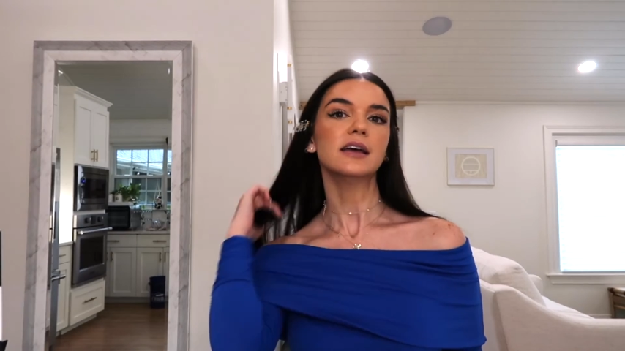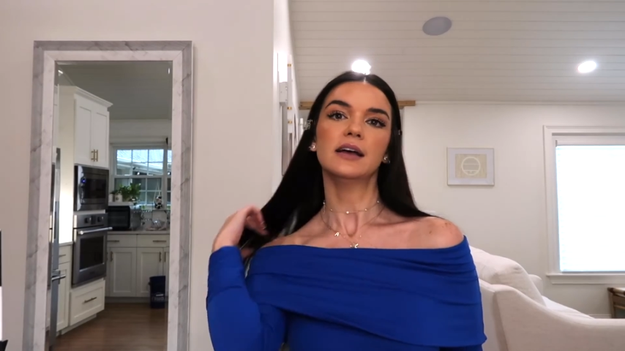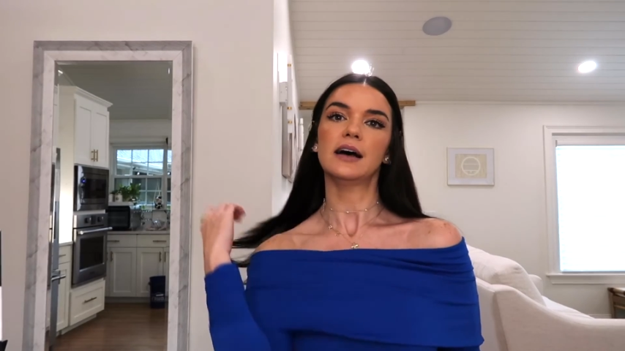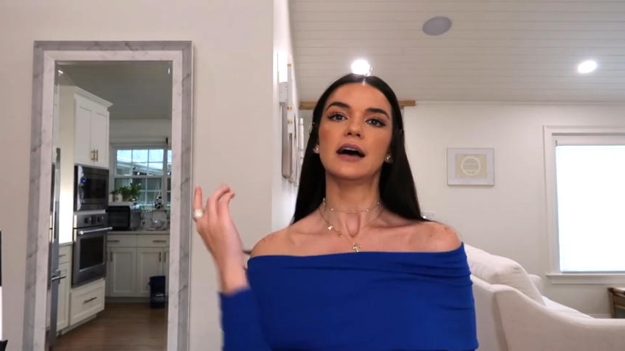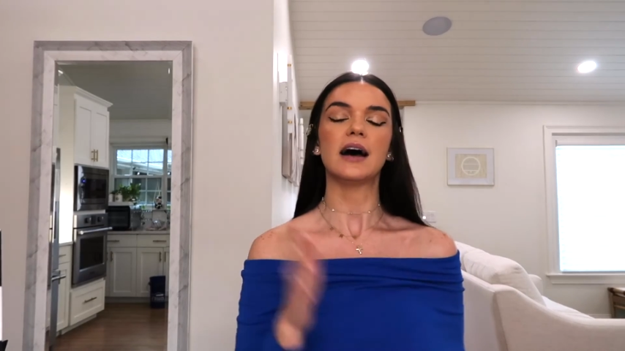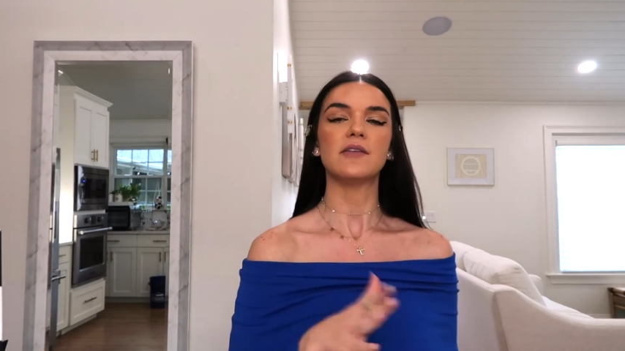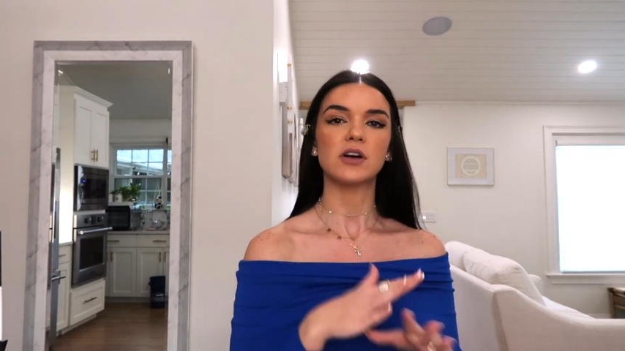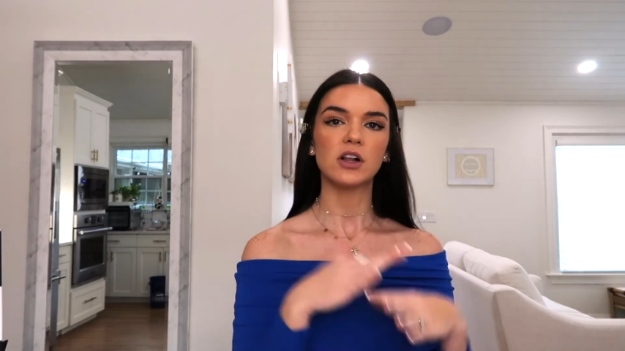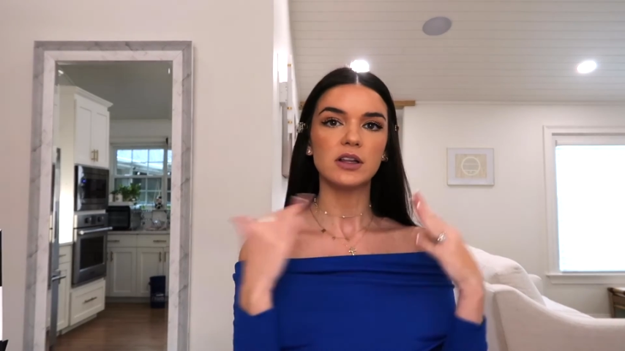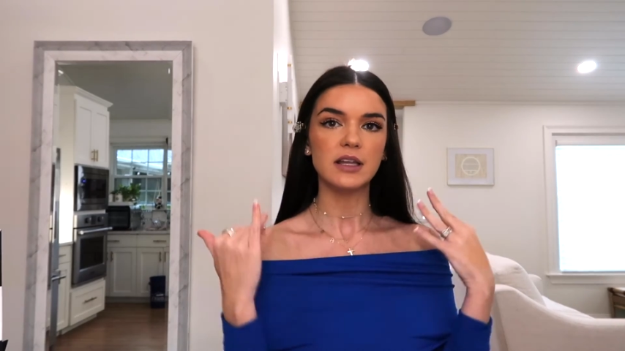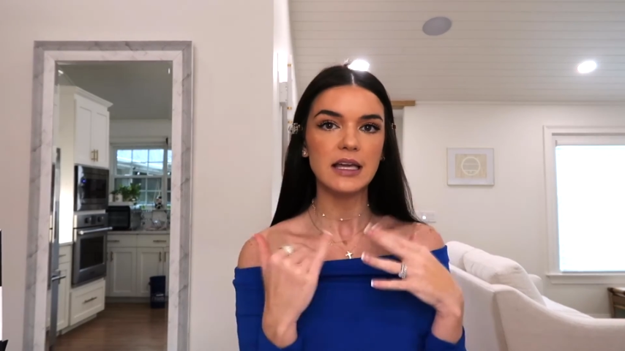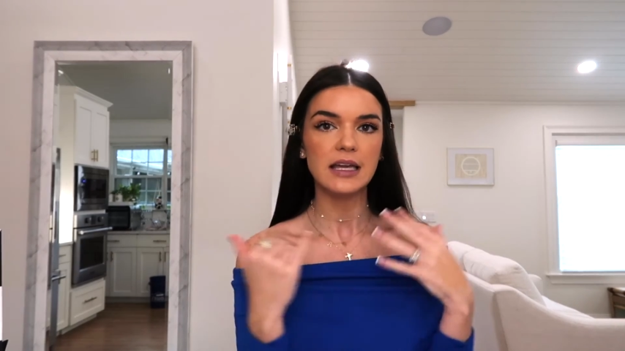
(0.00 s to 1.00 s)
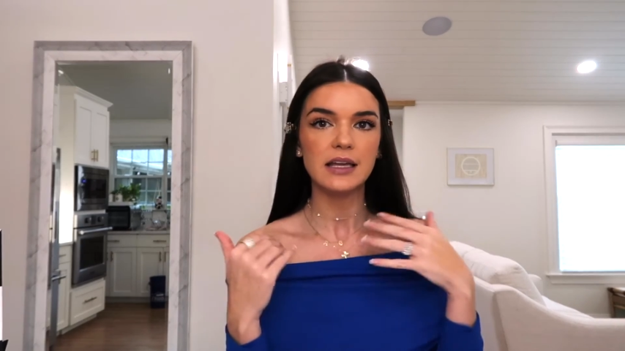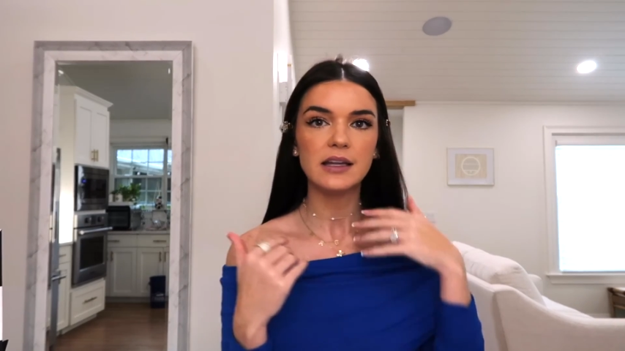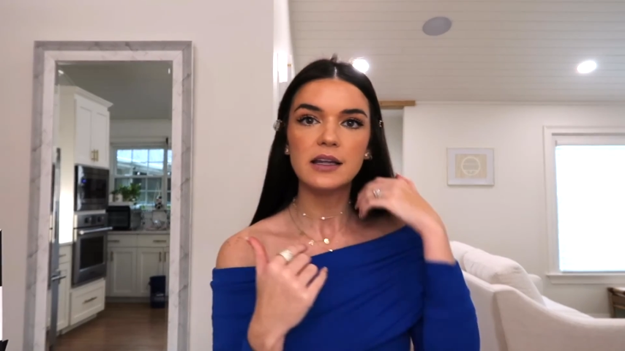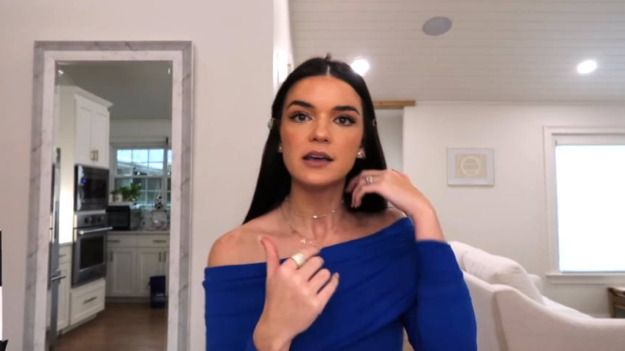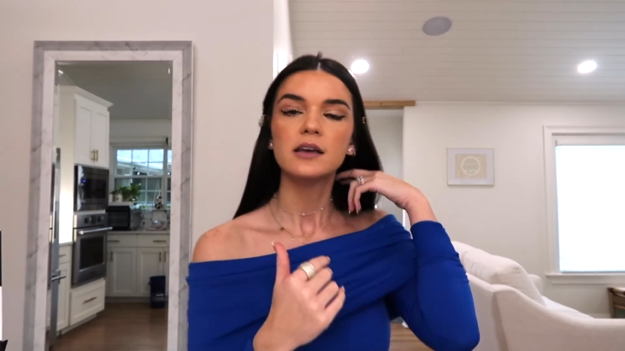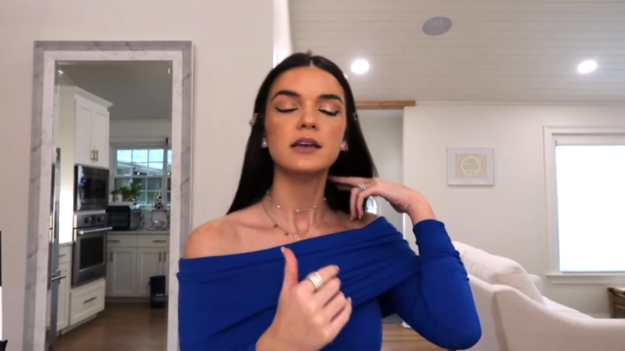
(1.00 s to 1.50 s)
I have a
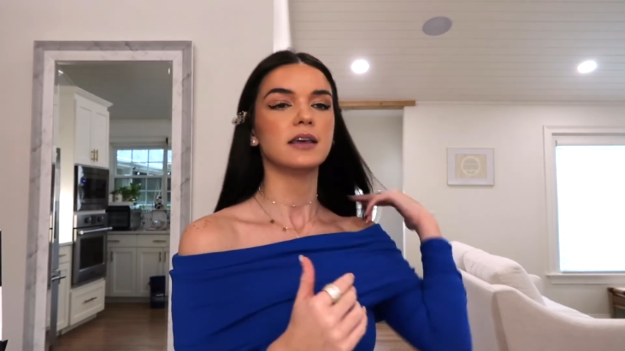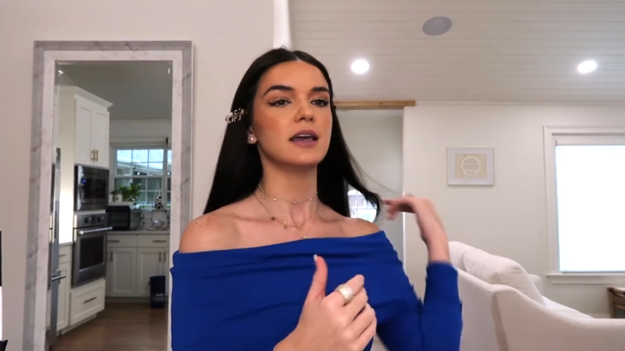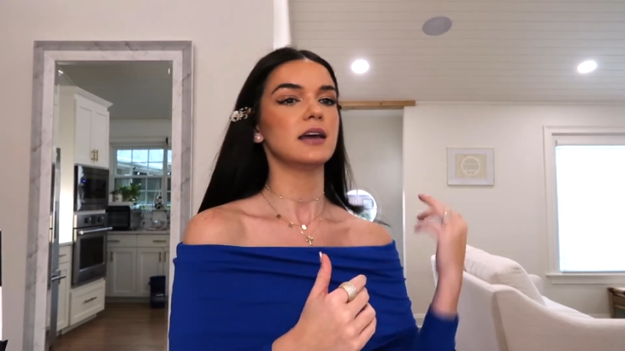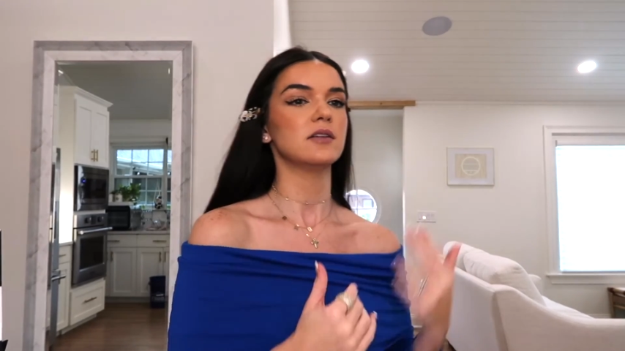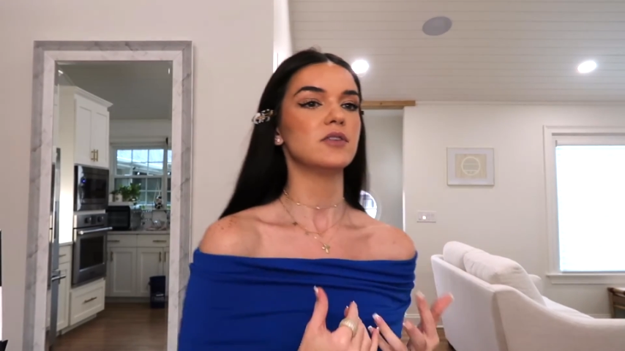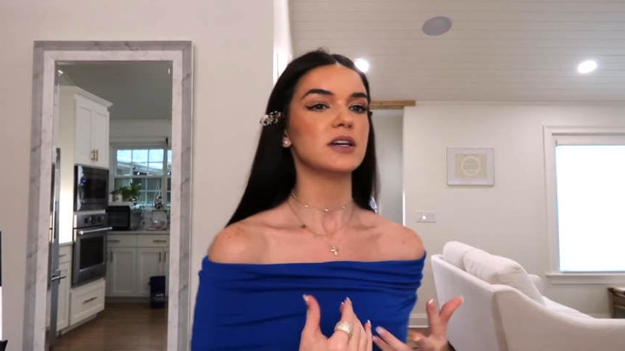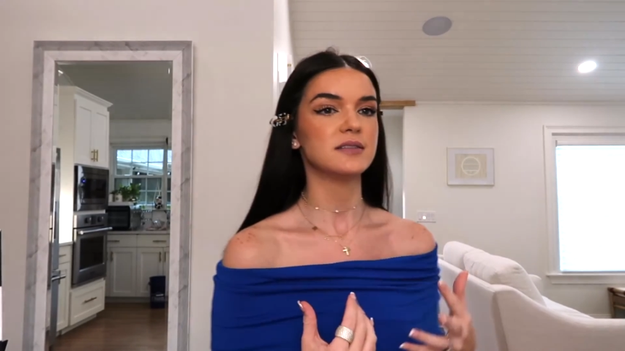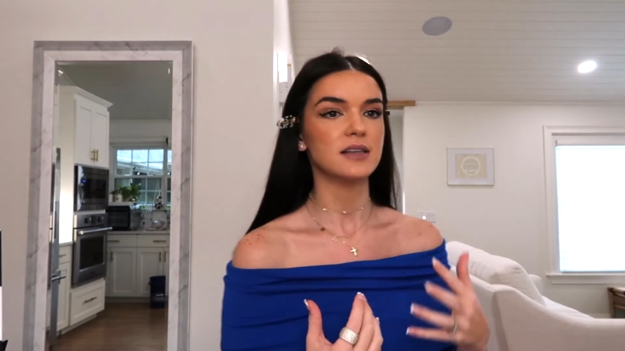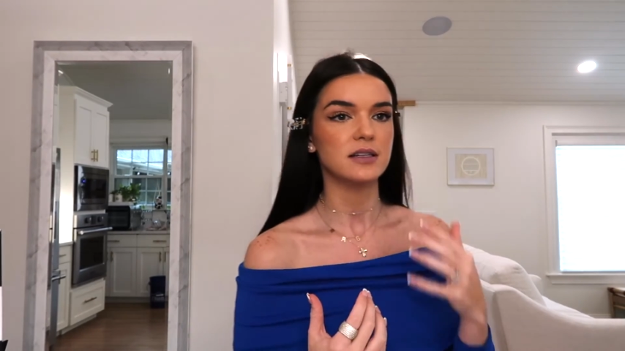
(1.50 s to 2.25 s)
clean canvas